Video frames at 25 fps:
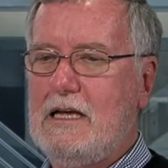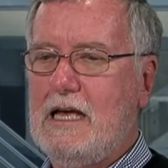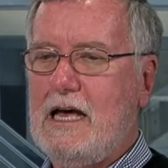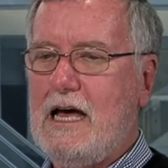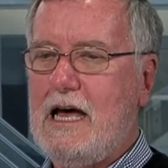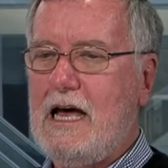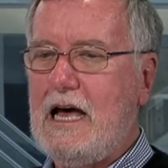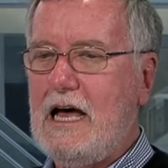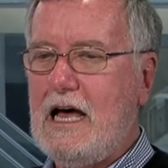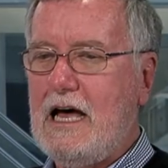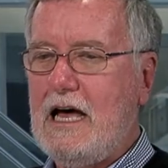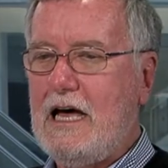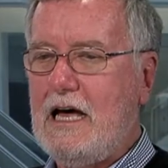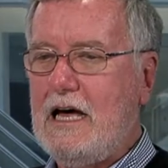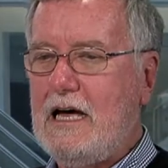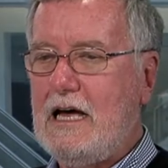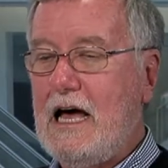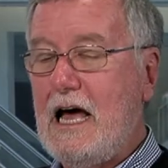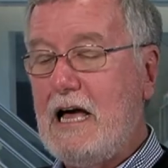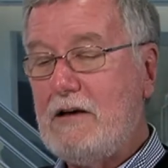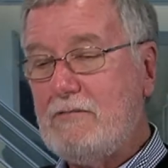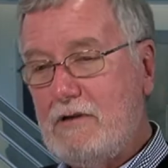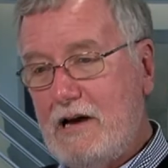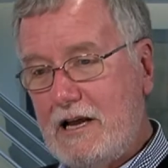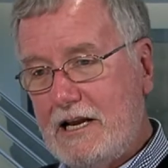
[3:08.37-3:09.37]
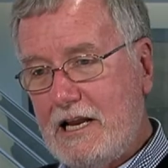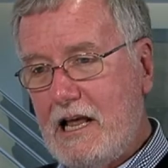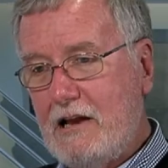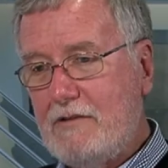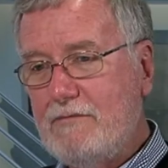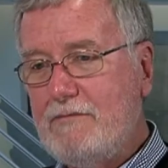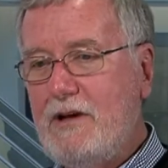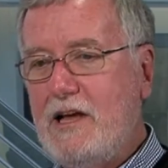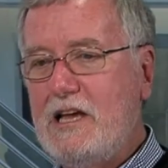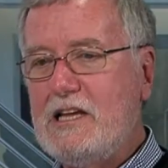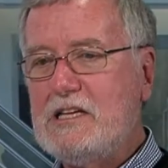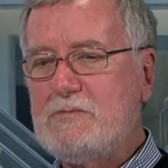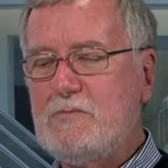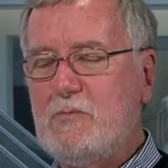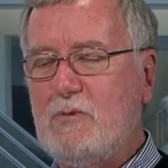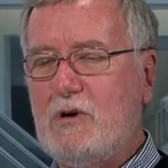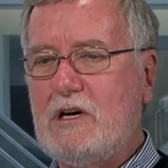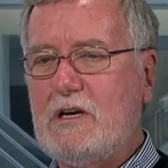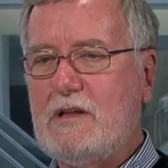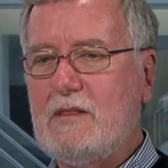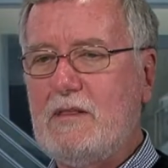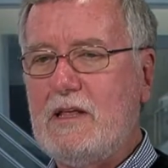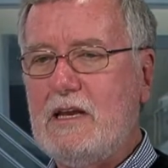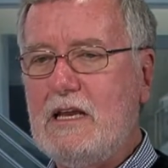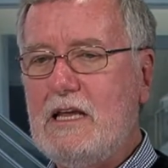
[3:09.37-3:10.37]
uh, I read on
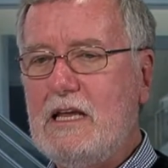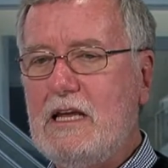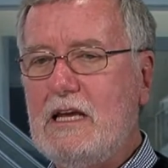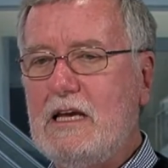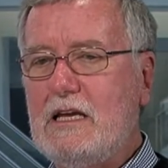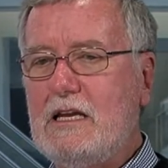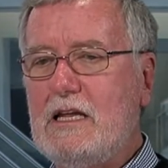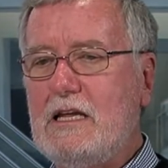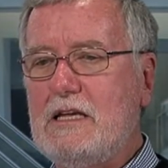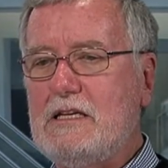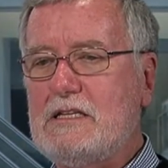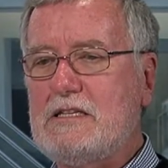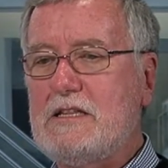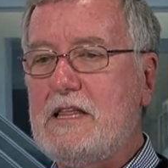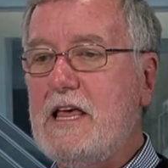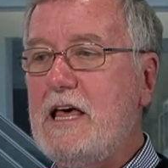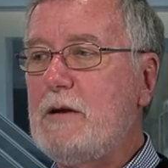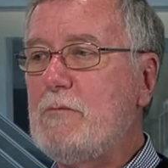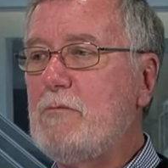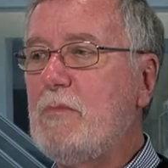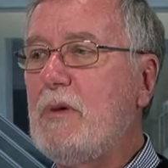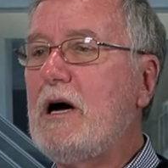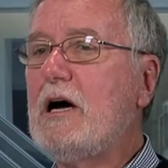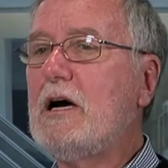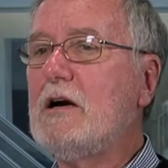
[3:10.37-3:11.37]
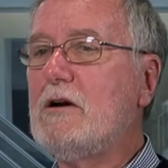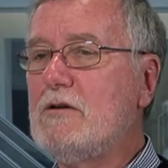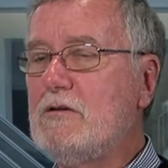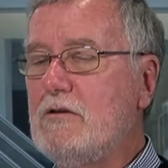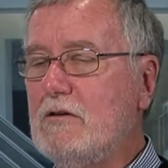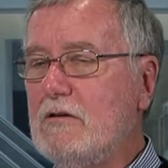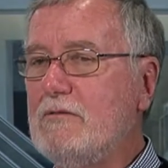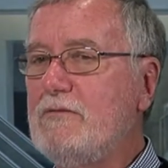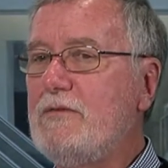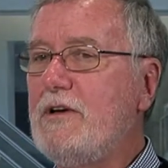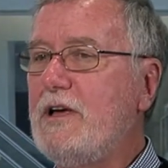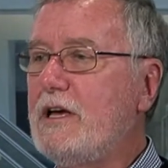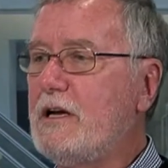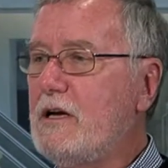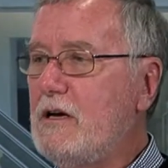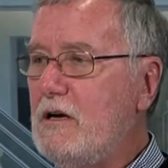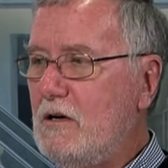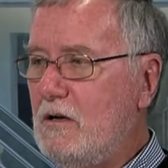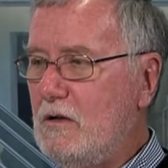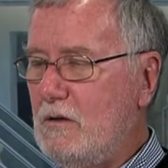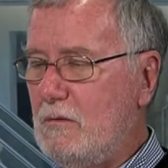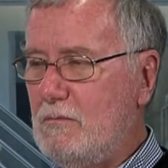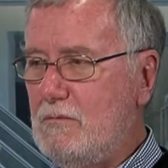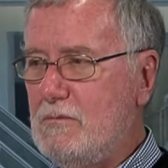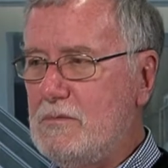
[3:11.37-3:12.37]
Facebook that he and his then partner, Vic
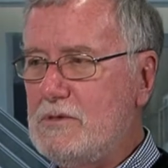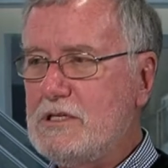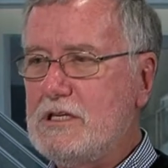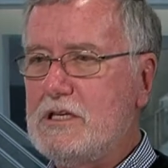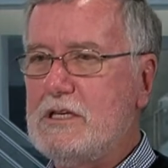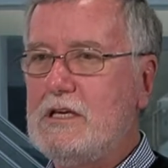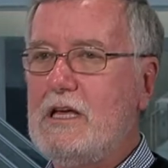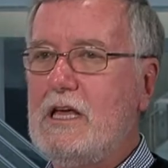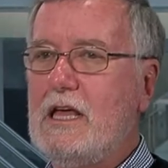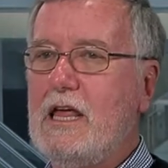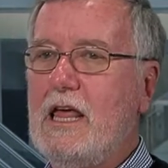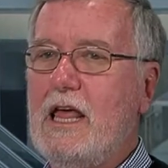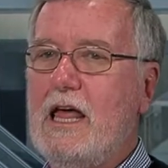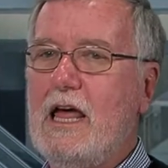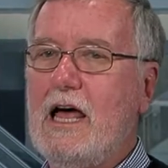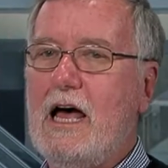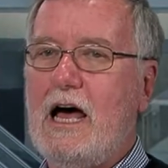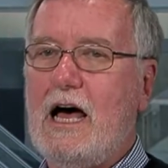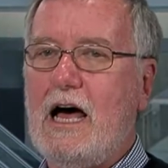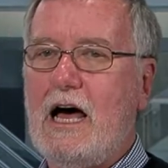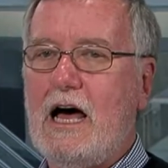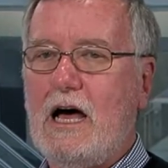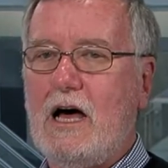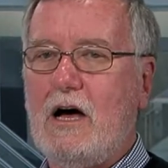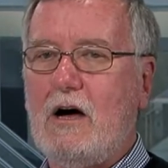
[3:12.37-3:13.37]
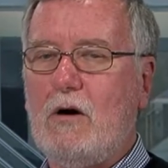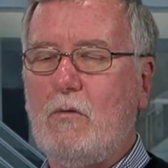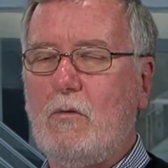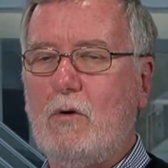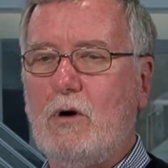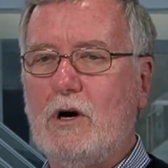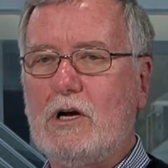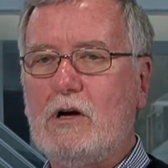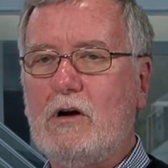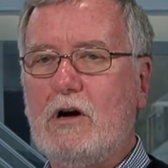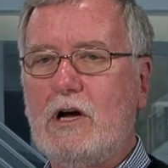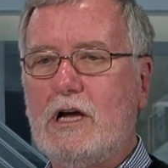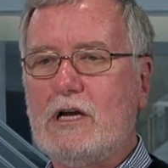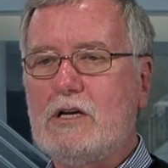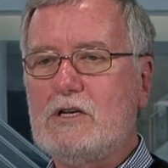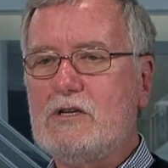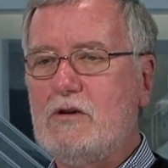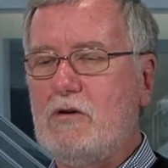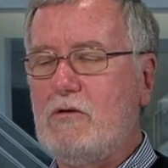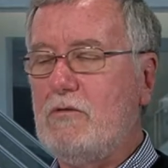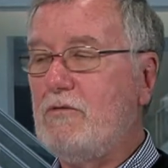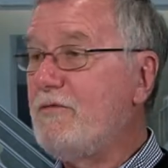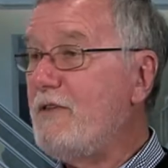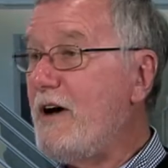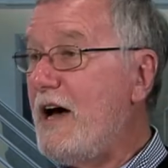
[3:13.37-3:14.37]
Holmes, uh, were going
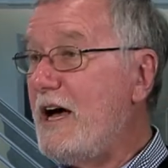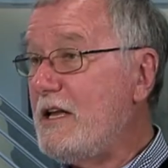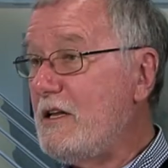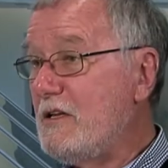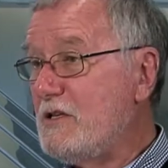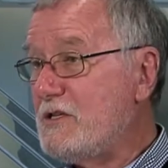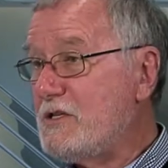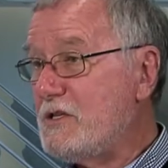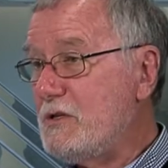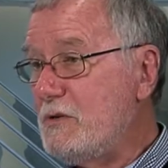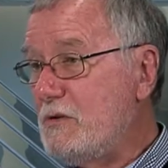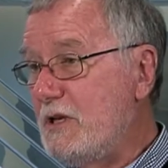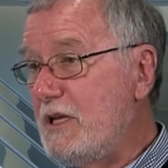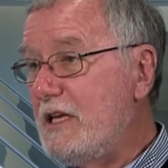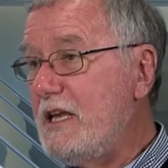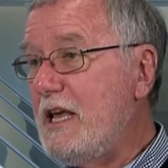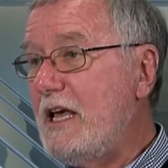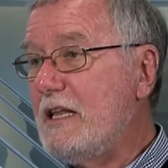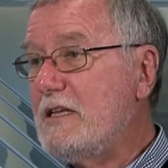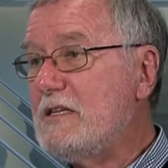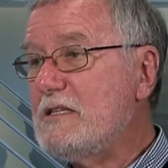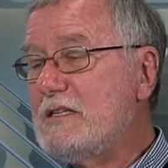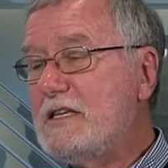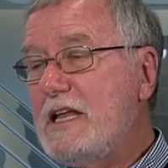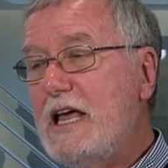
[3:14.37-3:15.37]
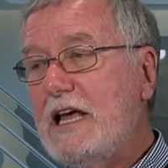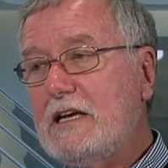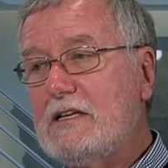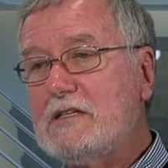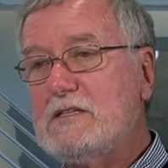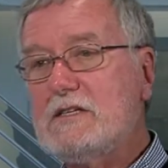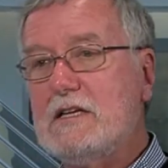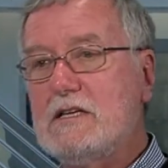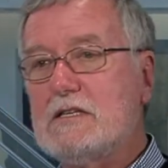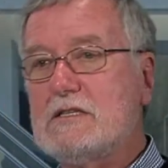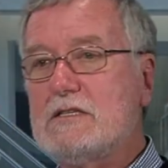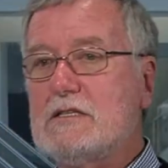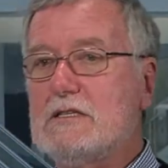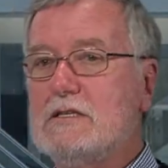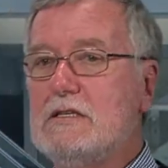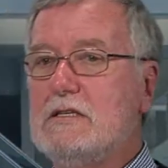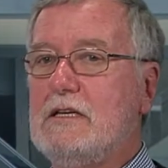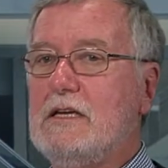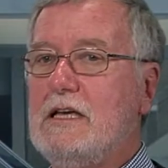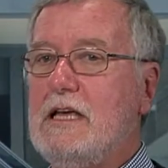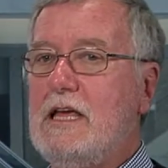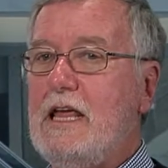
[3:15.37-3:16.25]
to file suit against Texas.